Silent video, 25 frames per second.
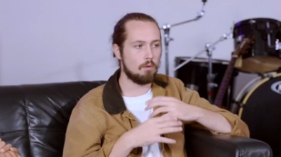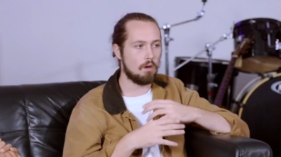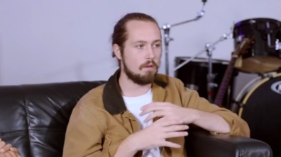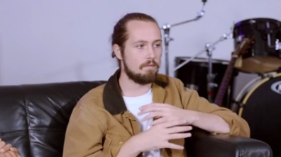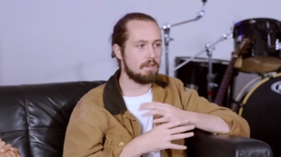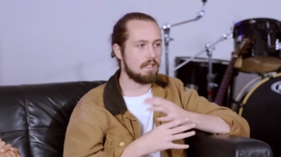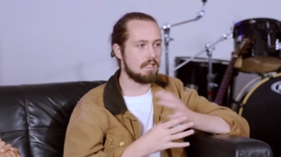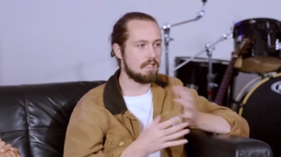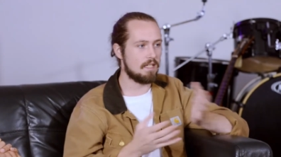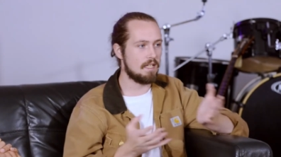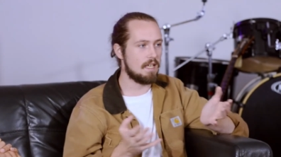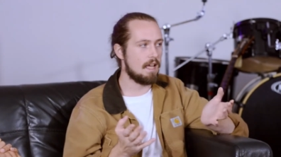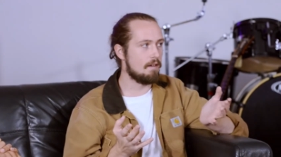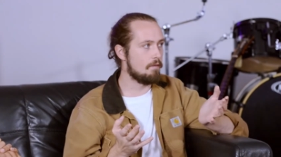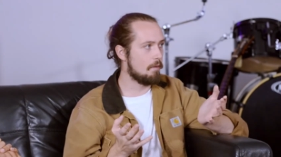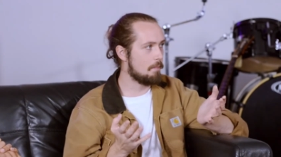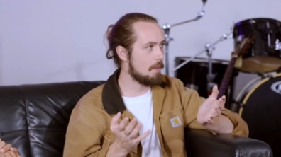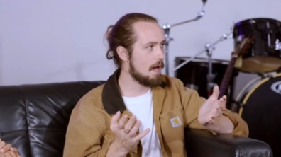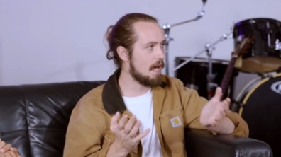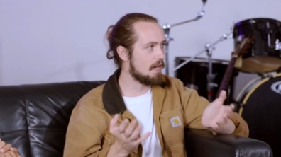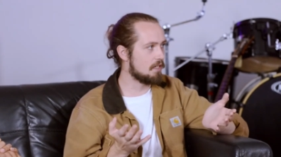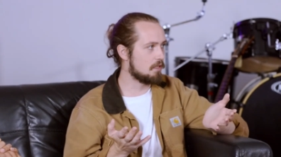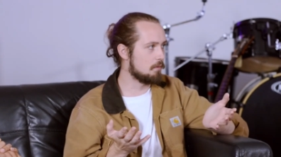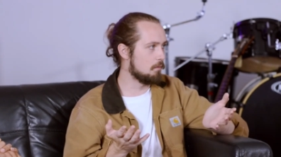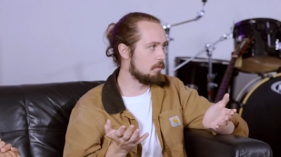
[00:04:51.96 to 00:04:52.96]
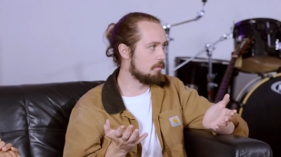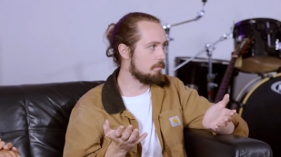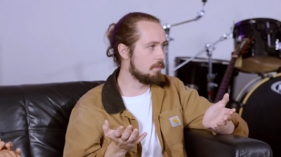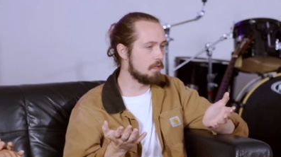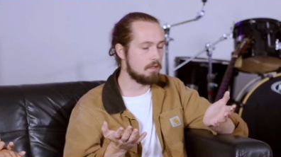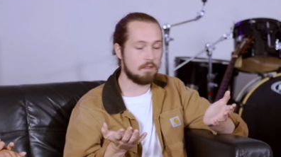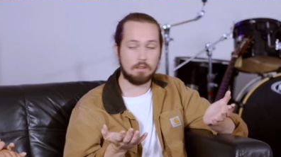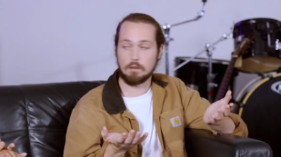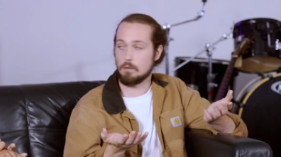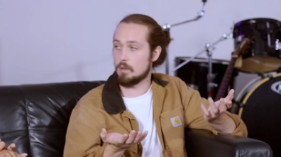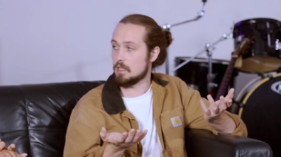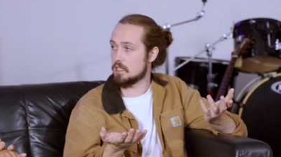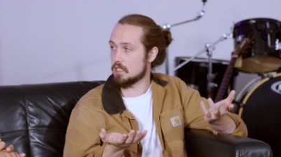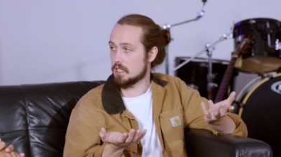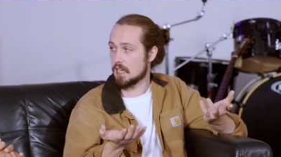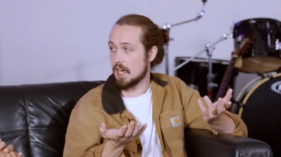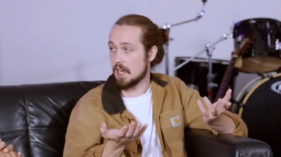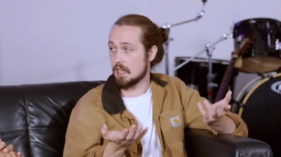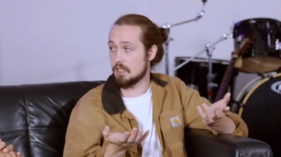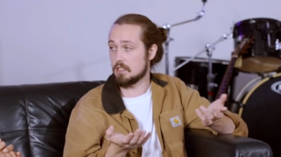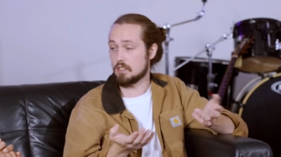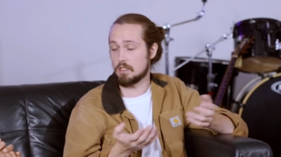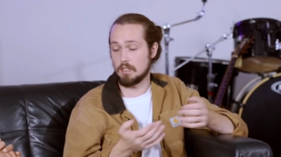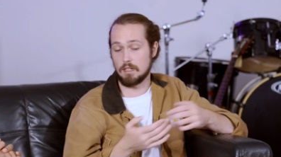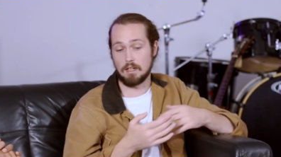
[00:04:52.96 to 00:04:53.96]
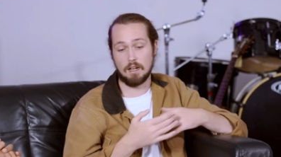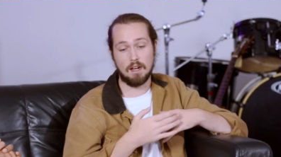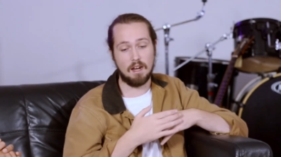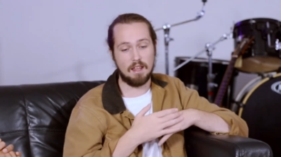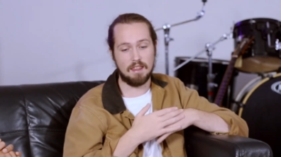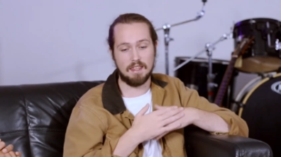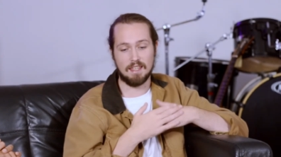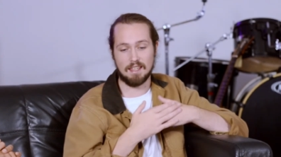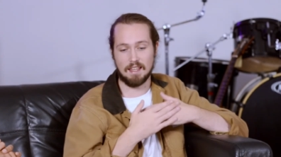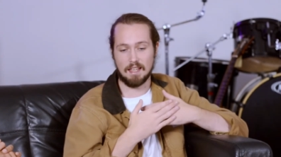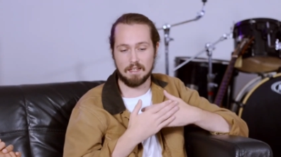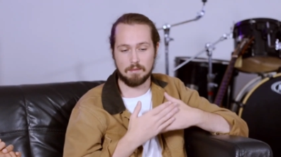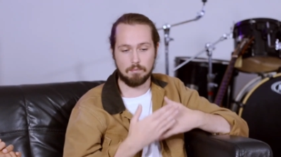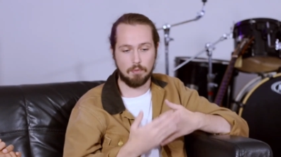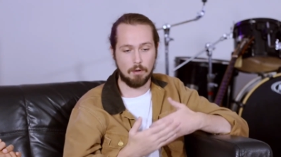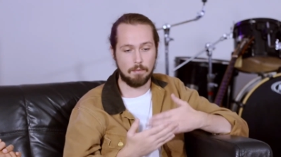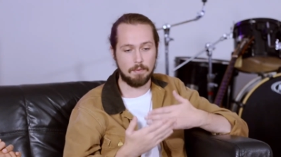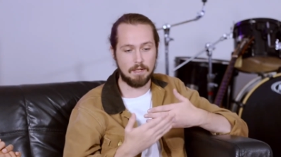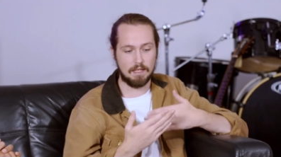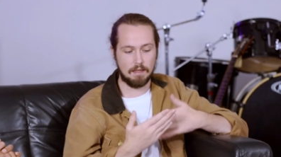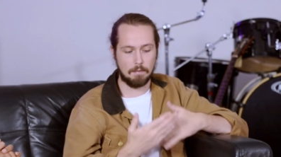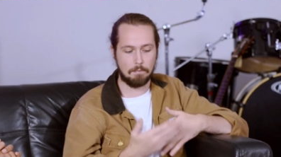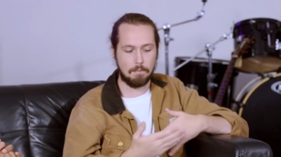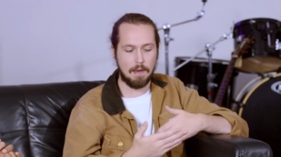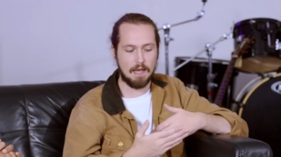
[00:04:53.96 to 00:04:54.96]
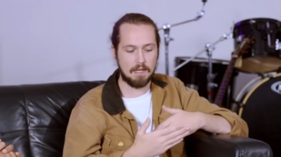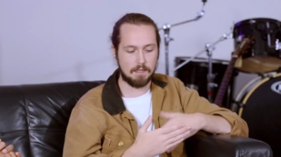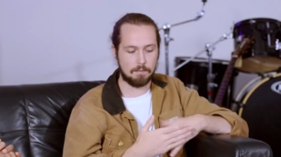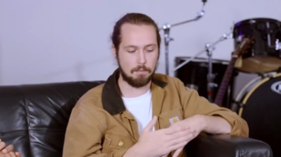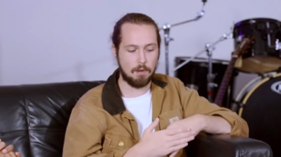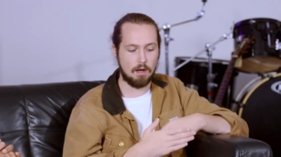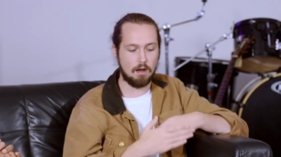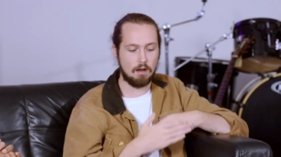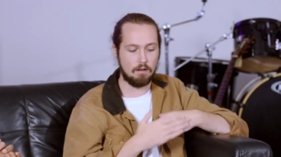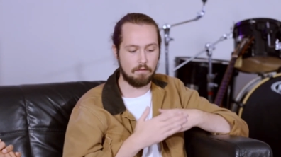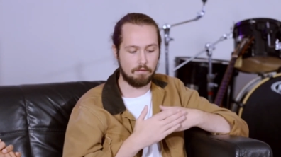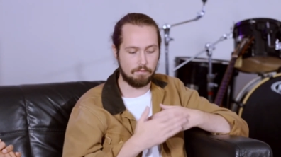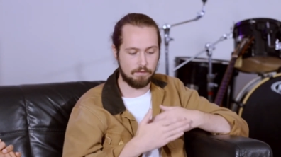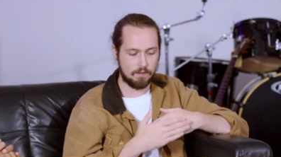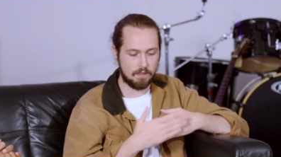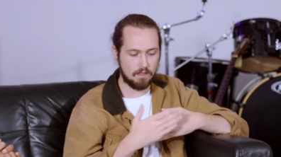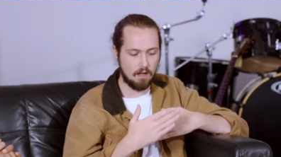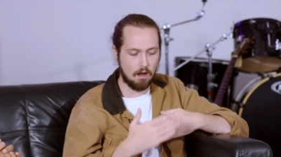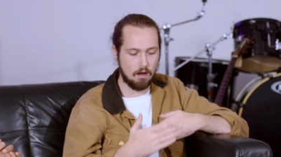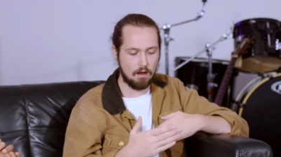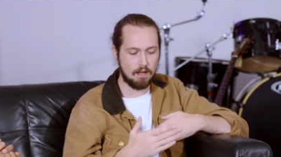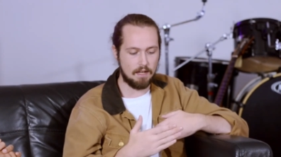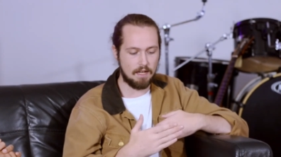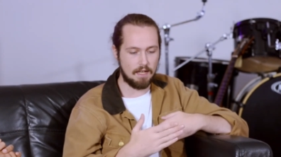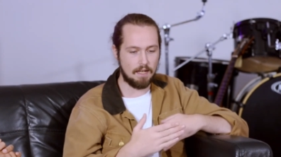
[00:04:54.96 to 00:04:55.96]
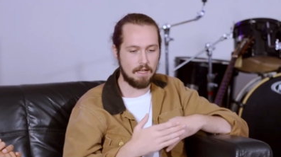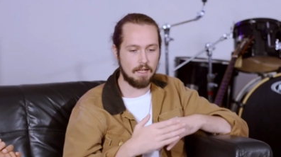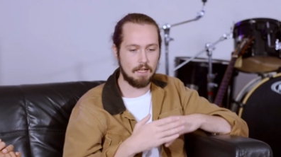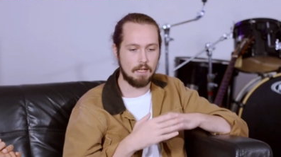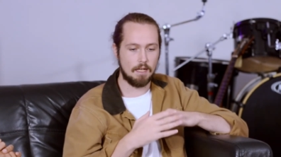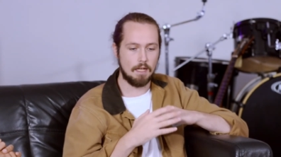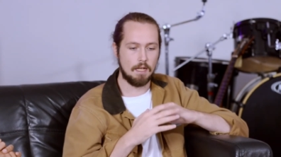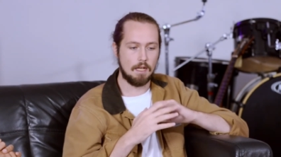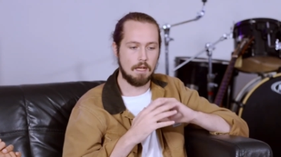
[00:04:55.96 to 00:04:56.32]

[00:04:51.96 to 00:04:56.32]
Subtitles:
obviously have a passion with musical education, and I think that's probably the best part of starting it.